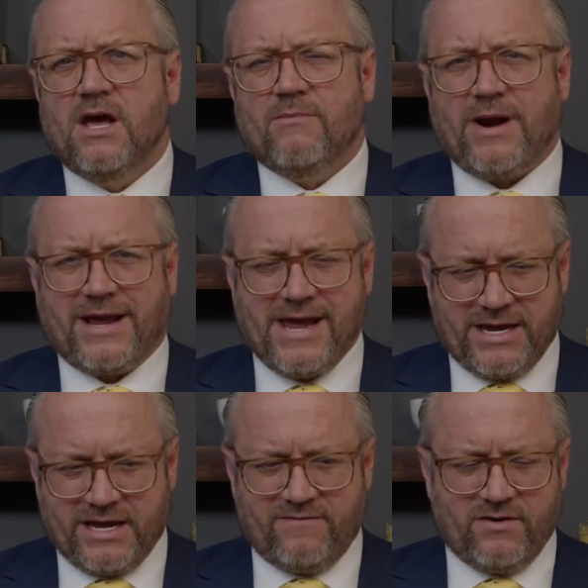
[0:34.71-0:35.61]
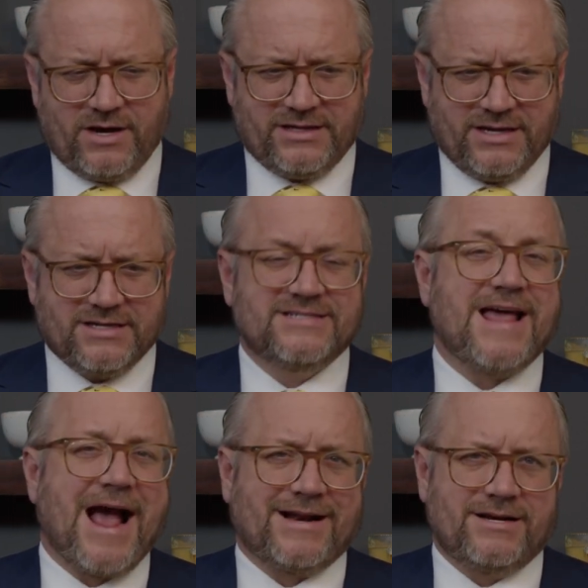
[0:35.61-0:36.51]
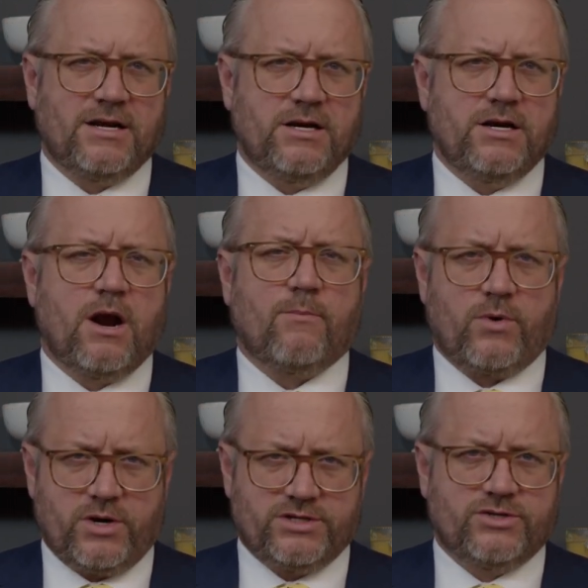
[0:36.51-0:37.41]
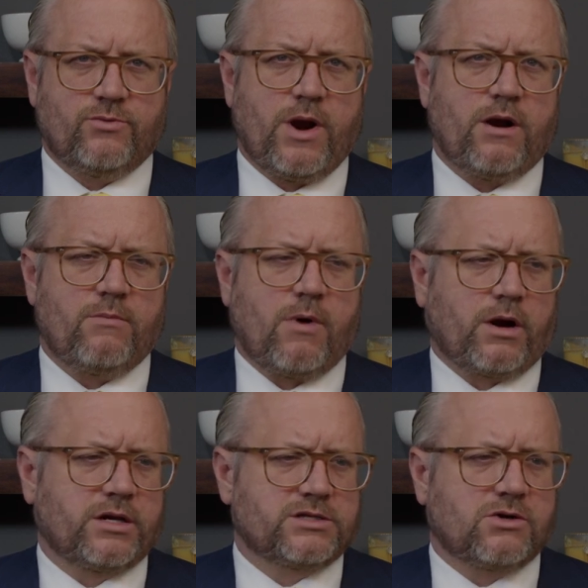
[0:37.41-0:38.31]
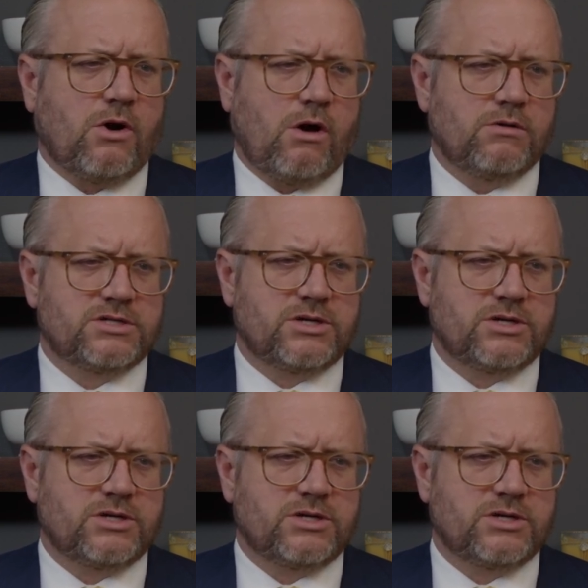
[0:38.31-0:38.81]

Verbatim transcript: But I can't give you like the exact number as to where markets close.